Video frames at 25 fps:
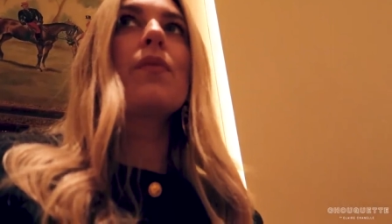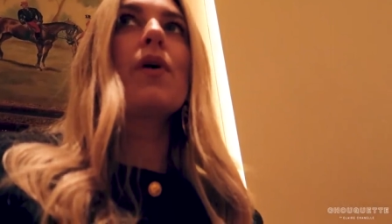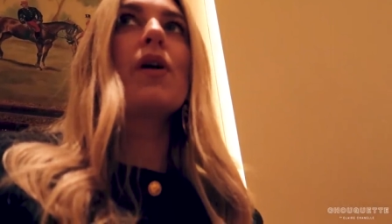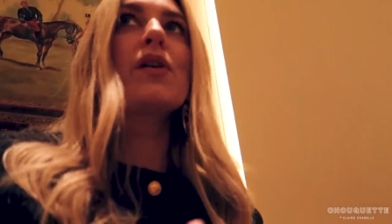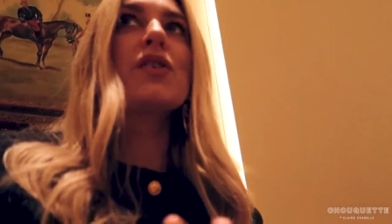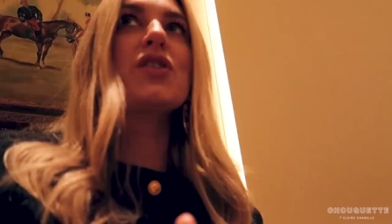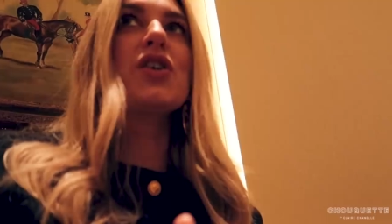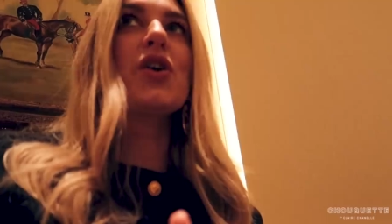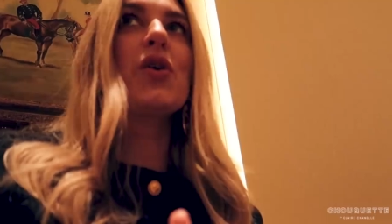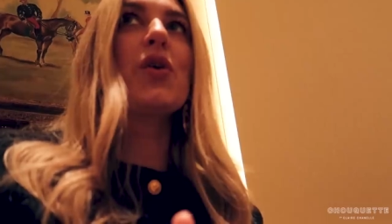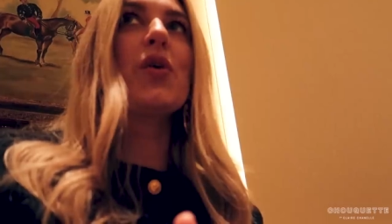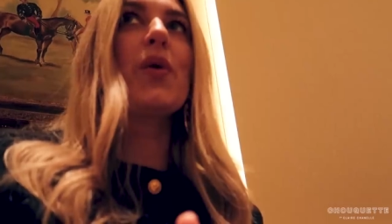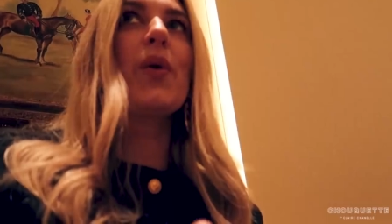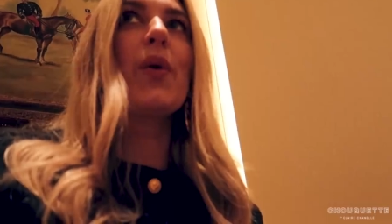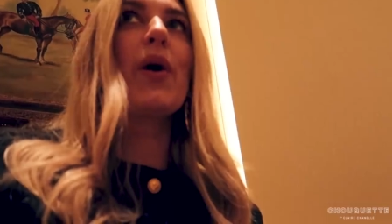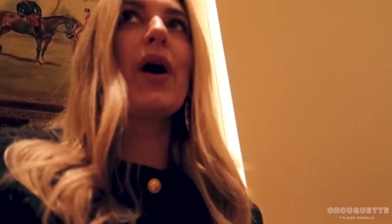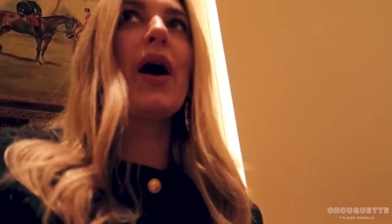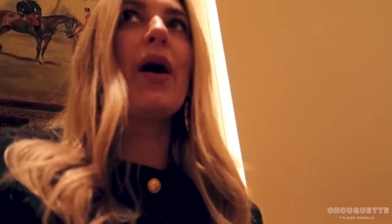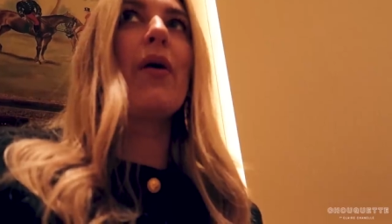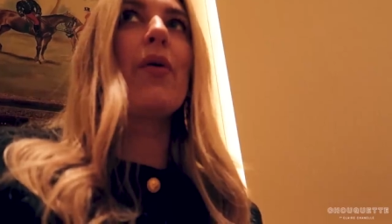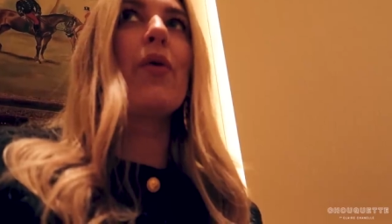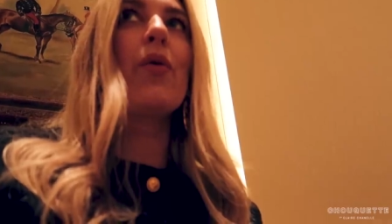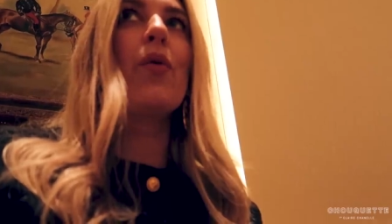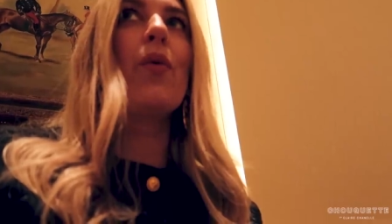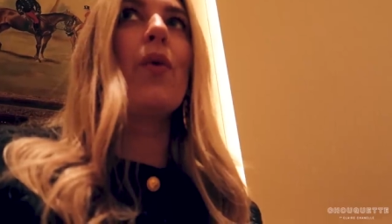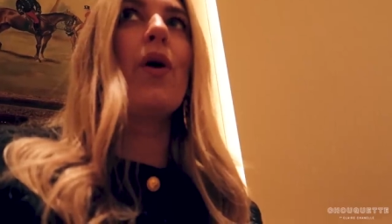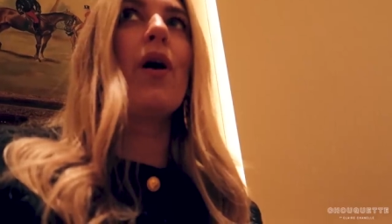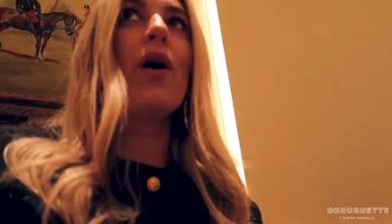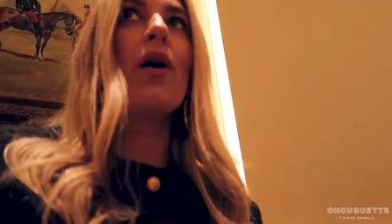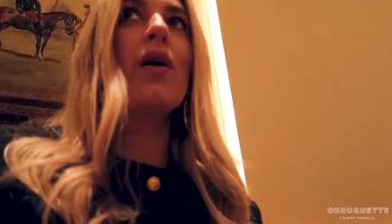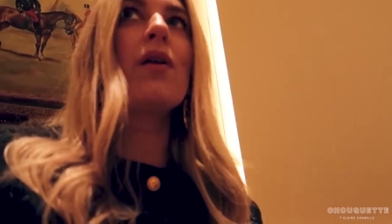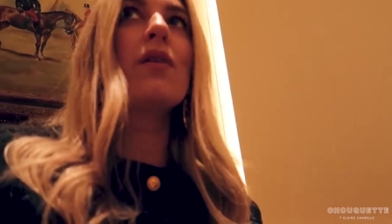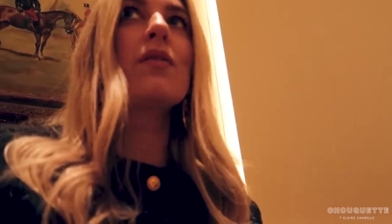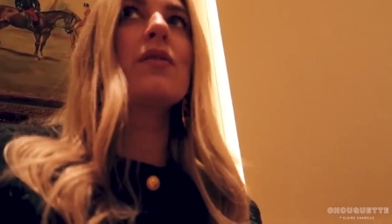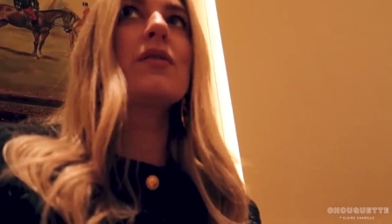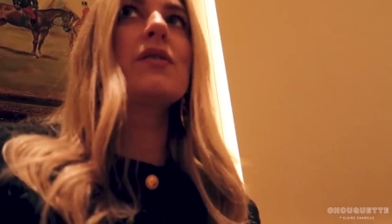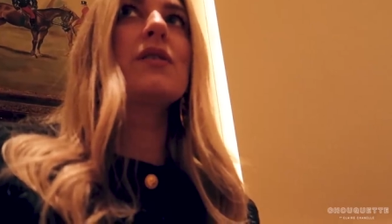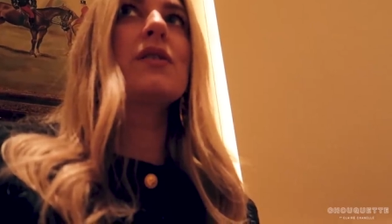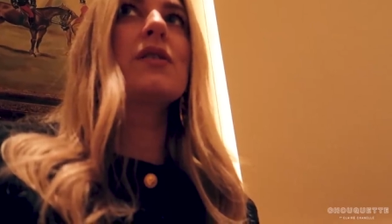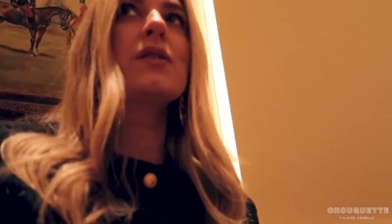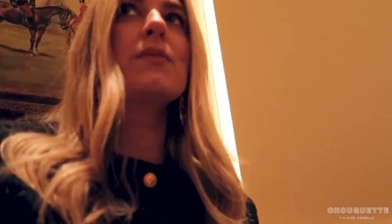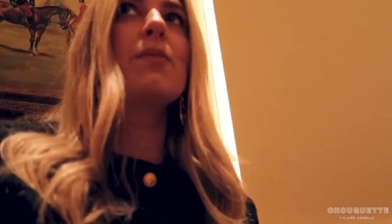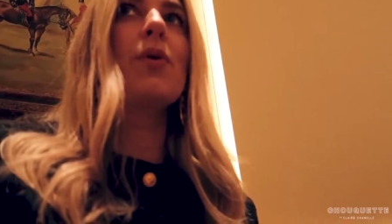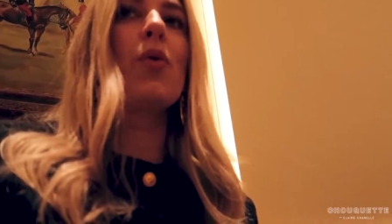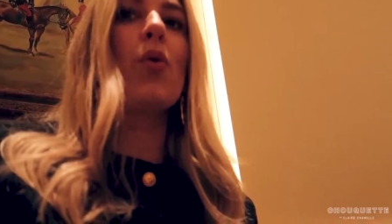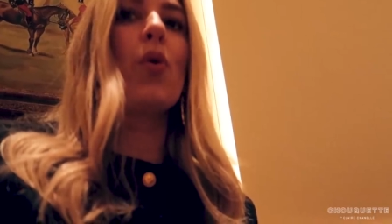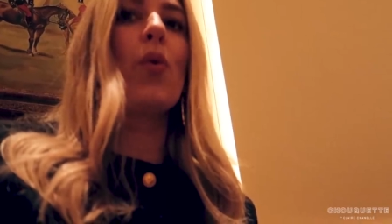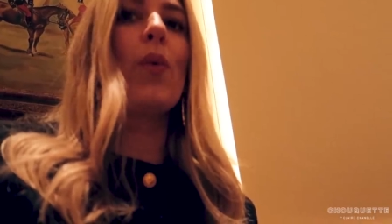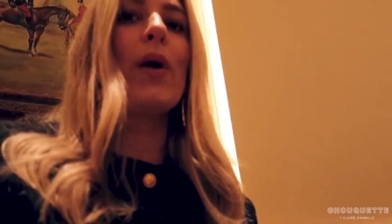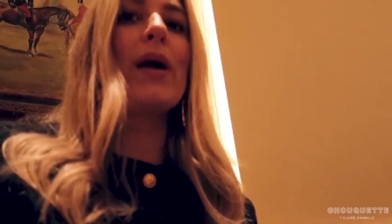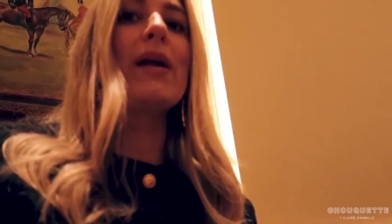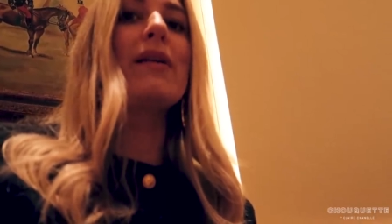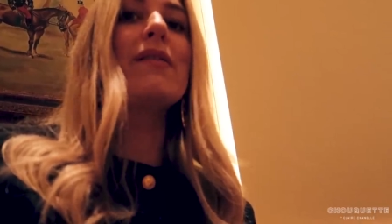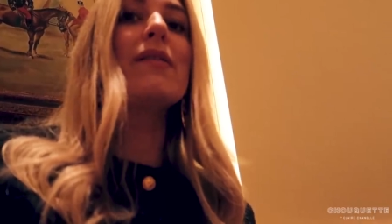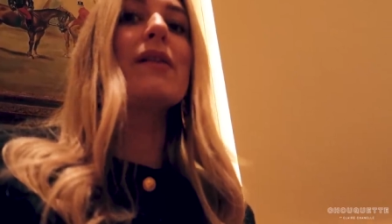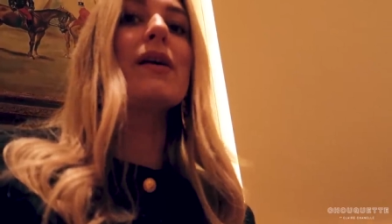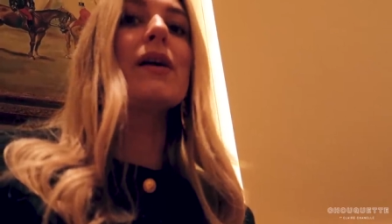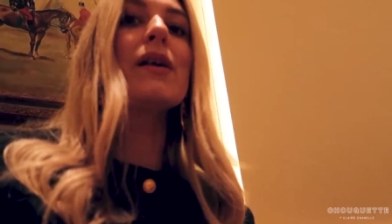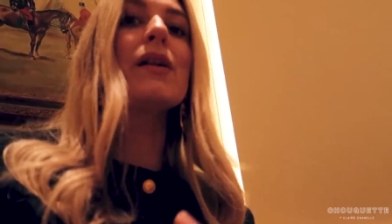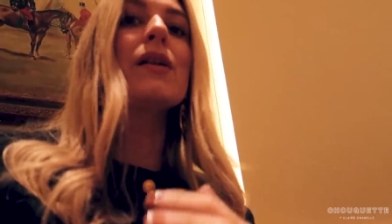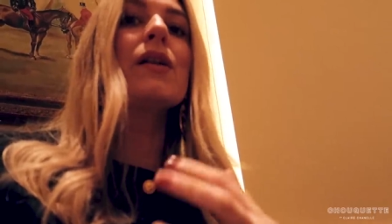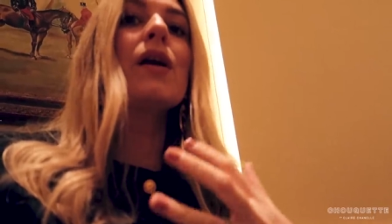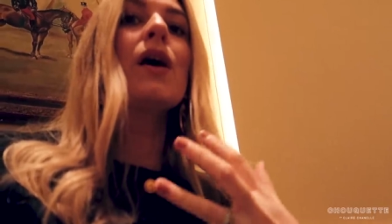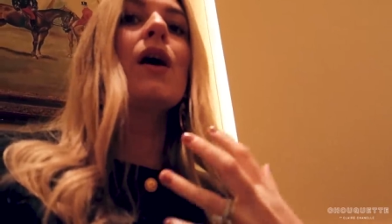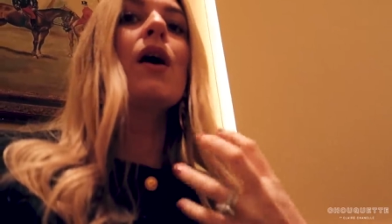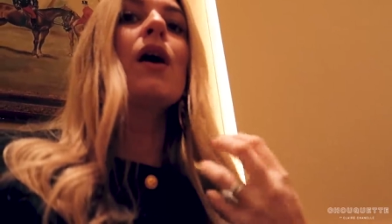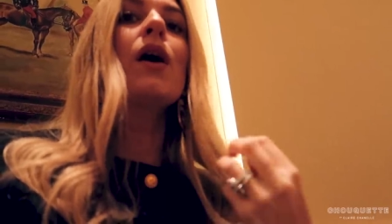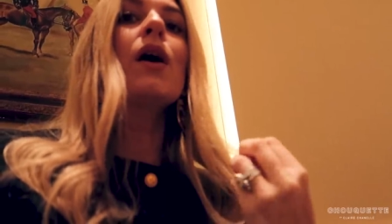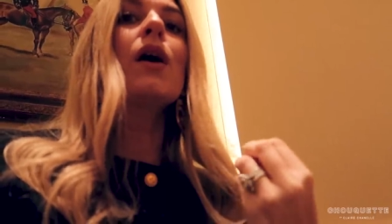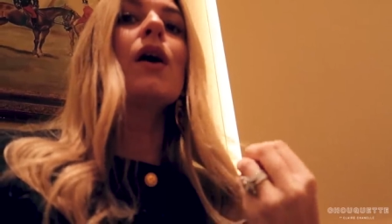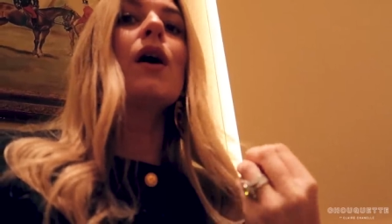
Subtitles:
I'll tell you how it all works, but we're waiting.